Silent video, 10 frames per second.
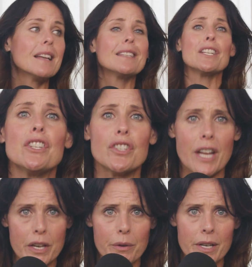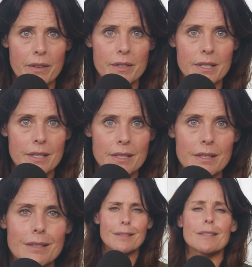degenerative
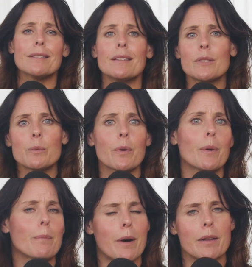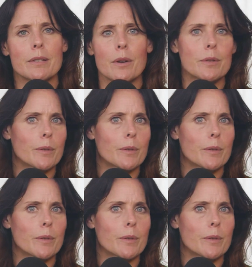diseases, diseases where your body starts